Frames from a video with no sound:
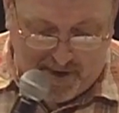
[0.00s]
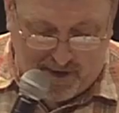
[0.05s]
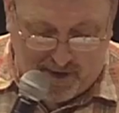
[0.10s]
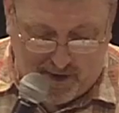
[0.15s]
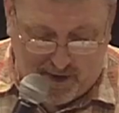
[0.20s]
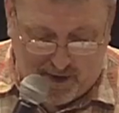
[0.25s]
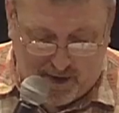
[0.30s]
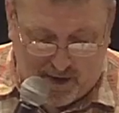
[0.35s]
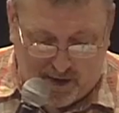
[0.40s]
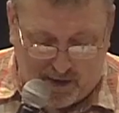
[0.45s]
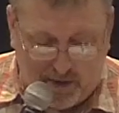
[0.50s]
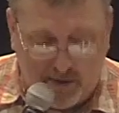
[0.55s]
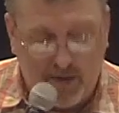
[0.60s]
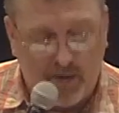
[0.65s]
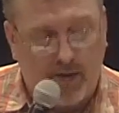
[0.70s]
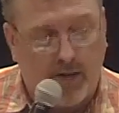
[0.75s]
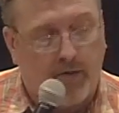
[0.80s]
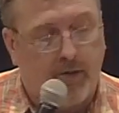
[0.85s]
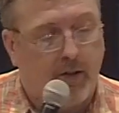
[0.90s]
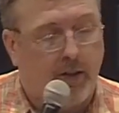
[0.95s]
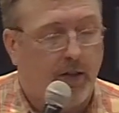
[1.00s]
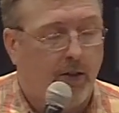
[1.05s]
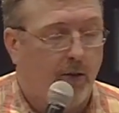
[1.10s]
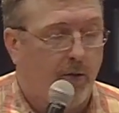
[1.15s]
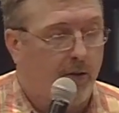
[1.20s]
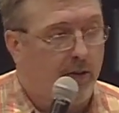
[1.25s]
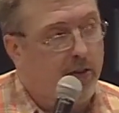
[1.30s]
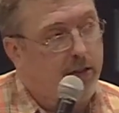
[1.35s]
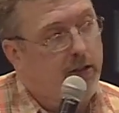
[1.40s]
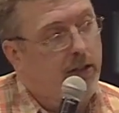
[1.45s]
all the stuff that you
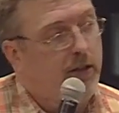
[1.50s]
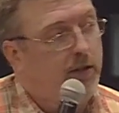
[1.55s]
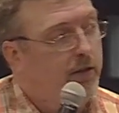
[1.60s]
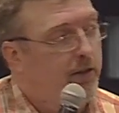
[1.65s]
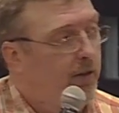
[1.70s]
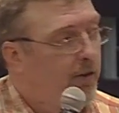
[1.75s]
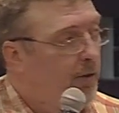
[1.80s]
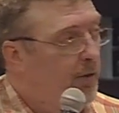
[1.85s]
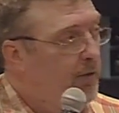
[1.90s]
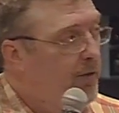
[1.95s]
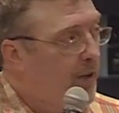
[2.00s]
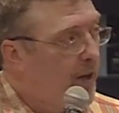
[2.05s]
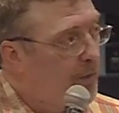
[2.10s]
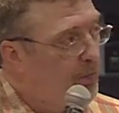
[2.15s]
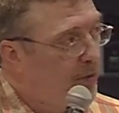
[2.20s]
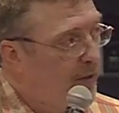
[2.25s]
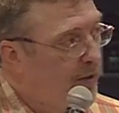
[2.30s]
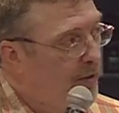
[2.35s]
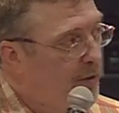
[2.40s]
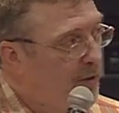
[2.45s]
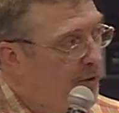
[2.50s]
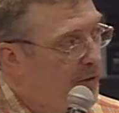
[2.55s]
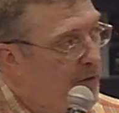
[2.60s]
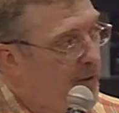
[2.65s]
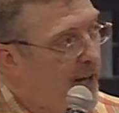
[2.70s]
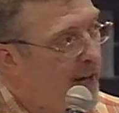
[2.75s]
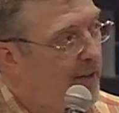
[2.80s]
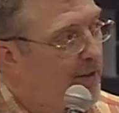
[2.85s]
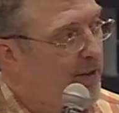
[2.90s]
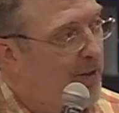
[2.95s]
don't really need to know to operate a nuclear
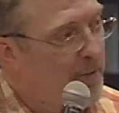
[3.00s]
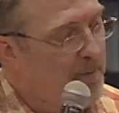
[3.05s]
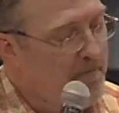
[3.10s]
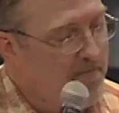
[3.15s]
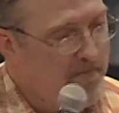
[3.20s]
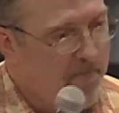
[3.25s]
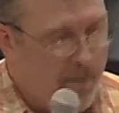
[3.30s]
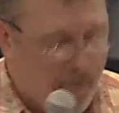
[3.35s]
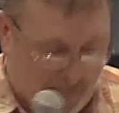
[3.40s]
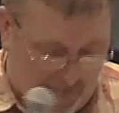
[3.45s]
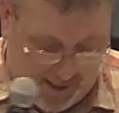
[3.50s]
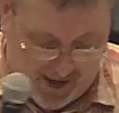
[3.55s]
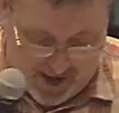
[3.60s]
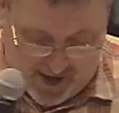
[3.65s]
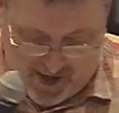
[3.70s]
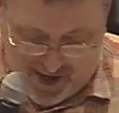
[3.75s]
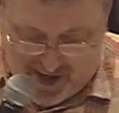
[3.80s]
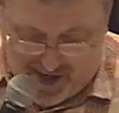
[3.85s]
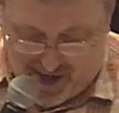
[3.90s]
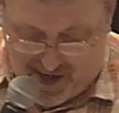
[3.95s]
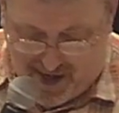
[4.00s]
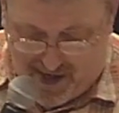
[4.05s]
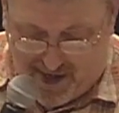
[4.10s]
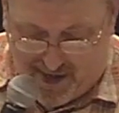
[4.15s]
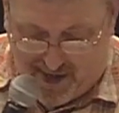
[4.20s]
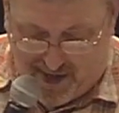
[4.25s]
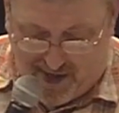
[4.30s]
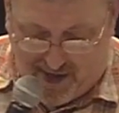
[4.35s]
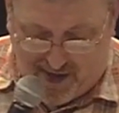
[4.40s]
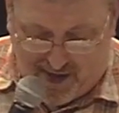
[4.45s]
reactor.
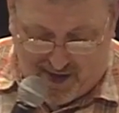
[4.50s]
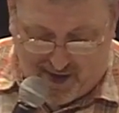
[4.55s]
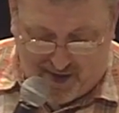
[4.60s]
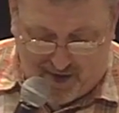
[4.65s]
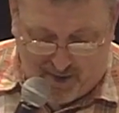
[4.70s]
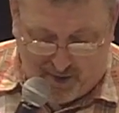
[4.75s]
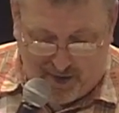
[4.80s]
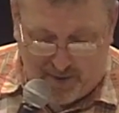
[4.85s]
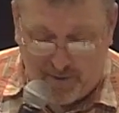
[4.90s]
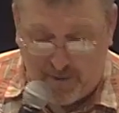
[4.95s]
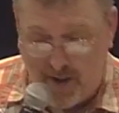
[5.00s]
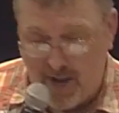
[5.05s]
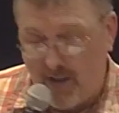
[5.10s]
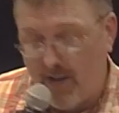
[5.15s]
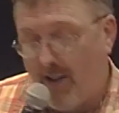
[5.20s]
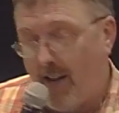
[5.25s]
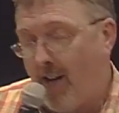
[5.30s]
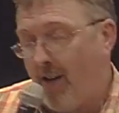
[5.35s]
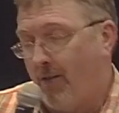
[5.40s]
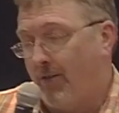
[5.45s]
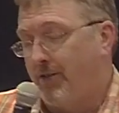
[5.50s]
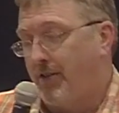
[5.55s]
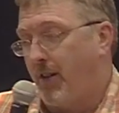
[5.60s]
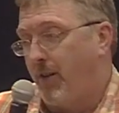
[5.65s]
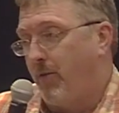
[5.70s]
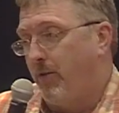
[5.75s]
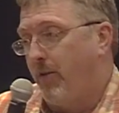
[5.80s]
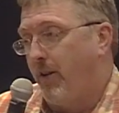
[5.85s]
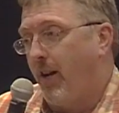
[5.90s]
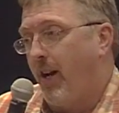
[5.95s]
And what I found out was I
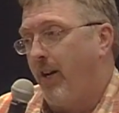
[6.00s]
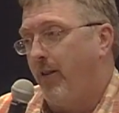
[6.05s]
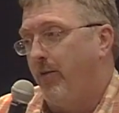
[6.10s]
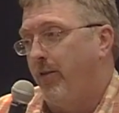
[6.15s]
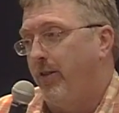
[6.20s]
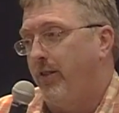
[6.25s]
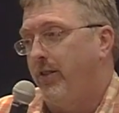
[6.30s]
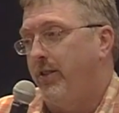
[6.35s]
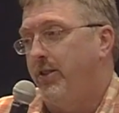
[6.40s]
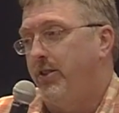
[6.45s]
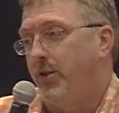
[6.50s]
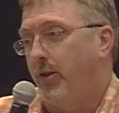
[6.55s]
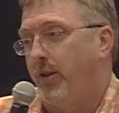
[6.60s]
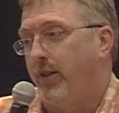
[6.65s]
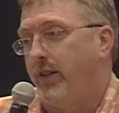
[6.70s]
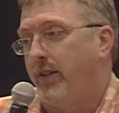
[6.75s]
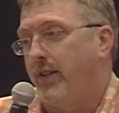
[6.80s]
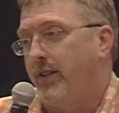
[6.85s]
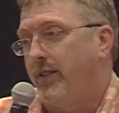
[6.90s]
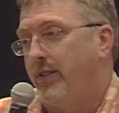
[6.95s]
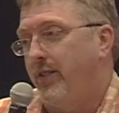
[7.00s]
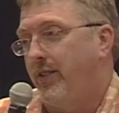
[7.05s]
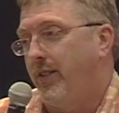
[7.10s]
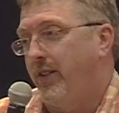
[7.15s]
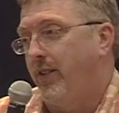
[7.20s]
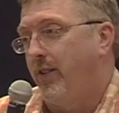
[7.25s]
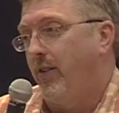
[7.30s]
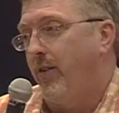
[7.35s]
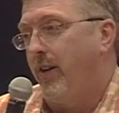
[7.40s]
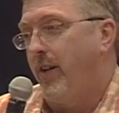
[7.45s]
really enjoyed it.
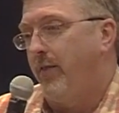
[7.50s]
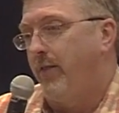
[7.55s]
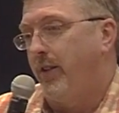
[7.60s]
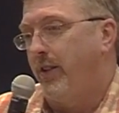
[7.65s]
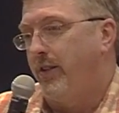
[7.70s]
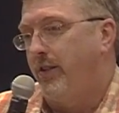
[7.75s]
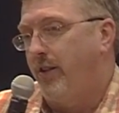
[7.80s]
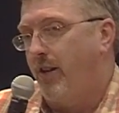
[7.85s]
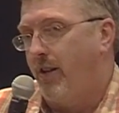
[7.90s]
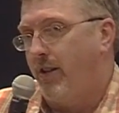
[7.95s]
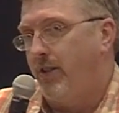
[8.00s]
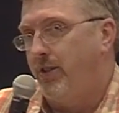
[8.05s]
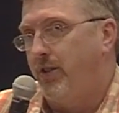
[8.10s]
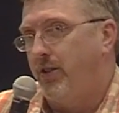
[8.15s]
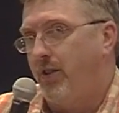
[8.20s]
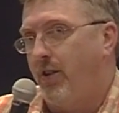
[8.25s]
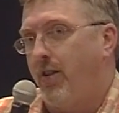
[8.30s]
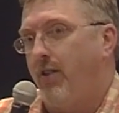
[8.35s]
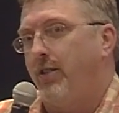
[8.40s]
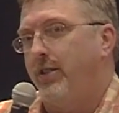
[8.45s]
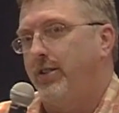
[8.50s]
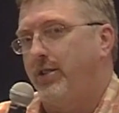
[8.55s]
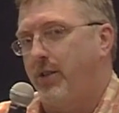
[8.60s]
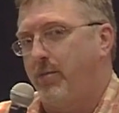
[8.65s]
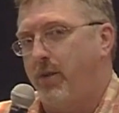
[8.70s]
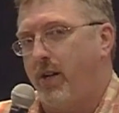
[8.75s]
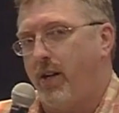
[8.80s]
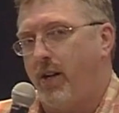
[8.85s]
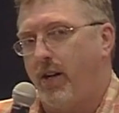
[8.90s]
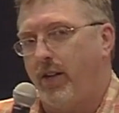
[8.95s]
You know, having dodged college
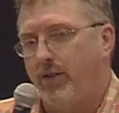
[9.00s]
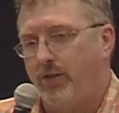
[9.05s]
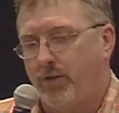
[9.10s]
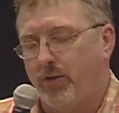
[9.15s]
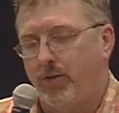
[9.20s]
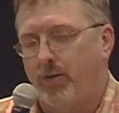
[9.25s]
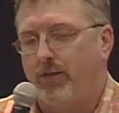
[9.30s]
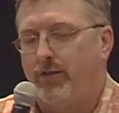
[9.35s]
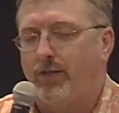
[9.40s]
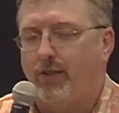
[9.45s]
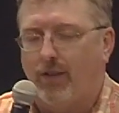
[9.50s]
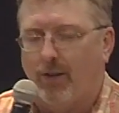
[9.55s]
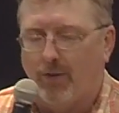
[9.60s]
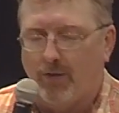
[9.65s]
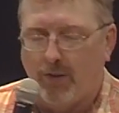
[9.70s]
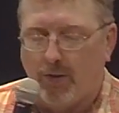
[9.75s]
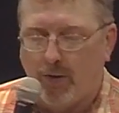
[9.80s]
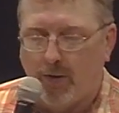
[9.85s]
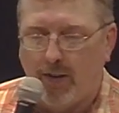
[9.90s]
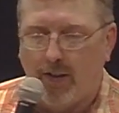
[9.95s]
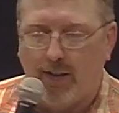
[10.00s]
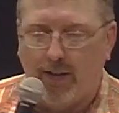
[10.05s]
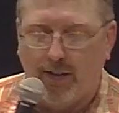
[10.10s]
coming out of high school to go to it,